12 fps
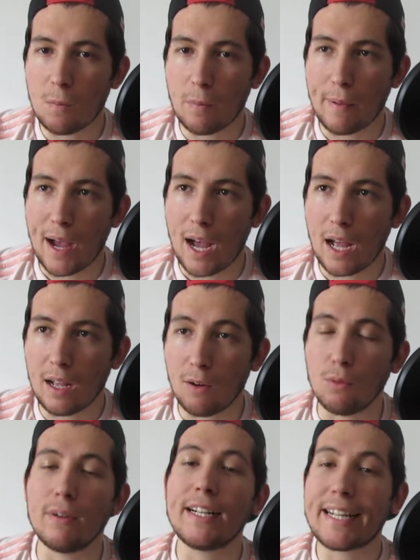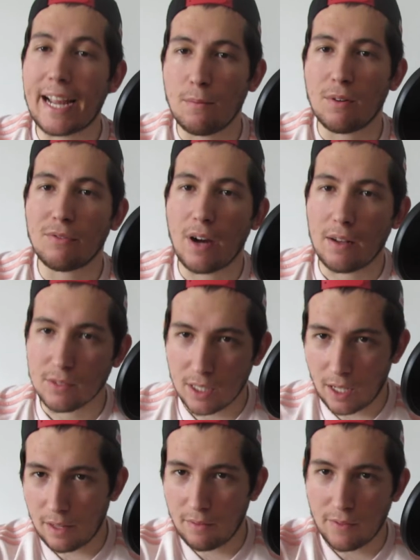But oh, and Game of Thrones, I
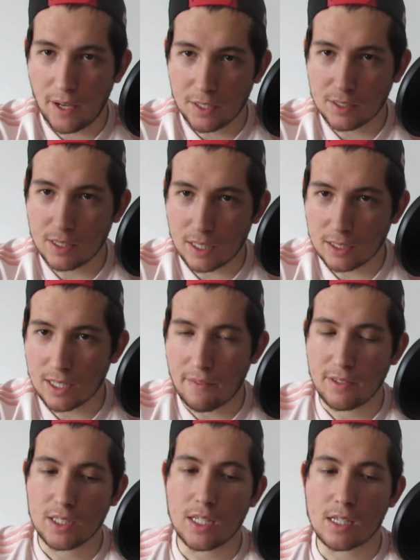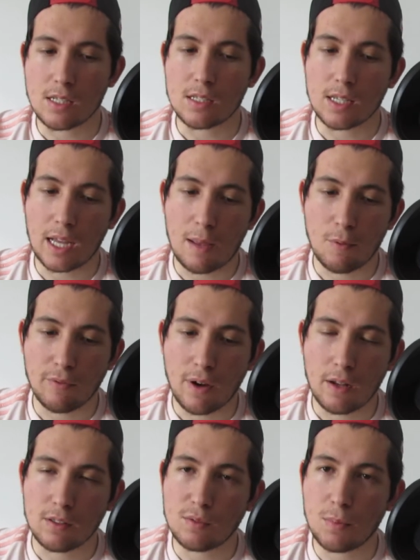like the first six, seven seasons of Game of
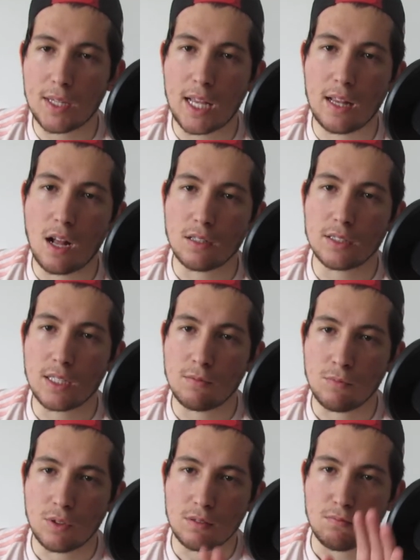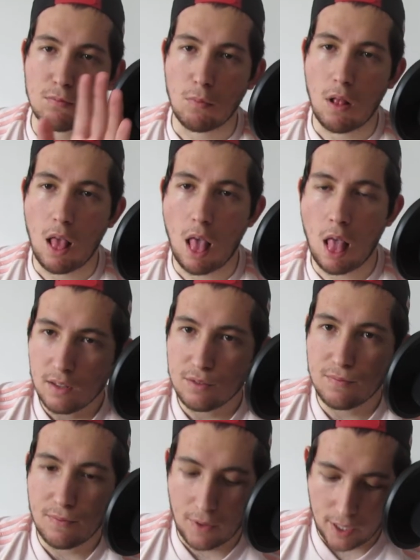Thrones, but that last season was bleh,
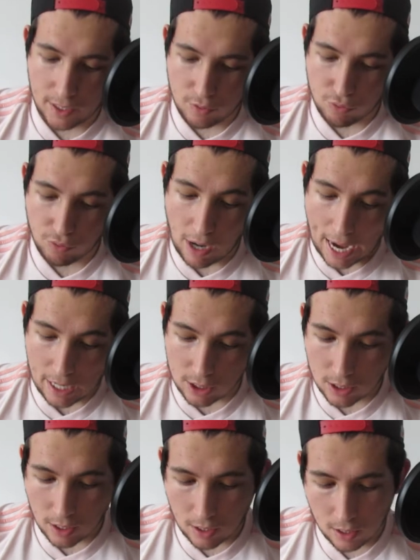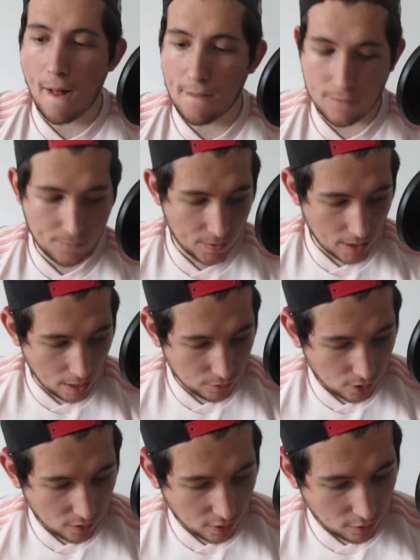fucking trash. Uh, for those
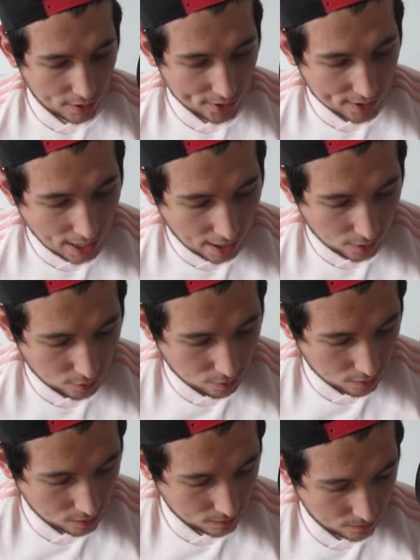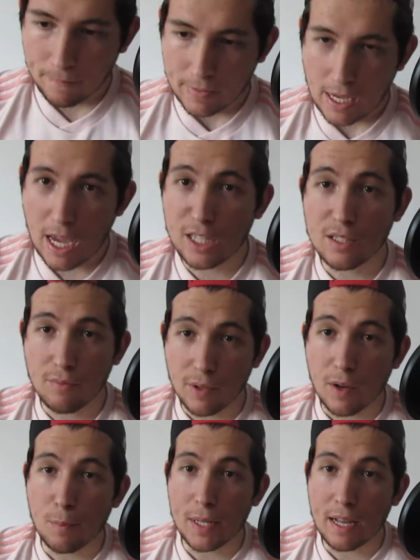of you that know, H M V
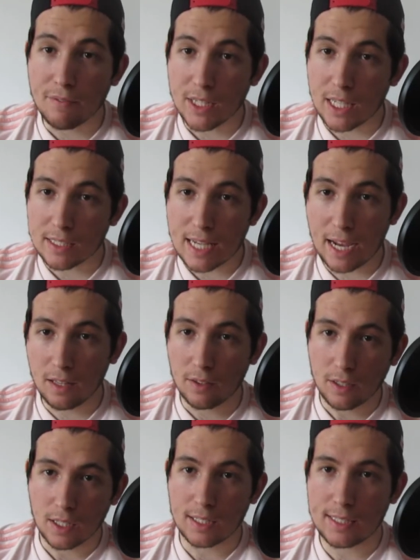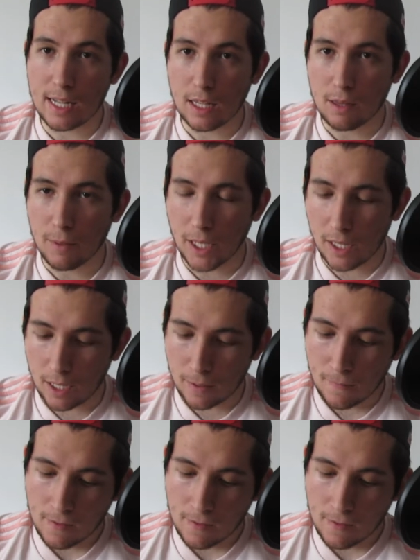have been having their sale on, like I said at the beginning.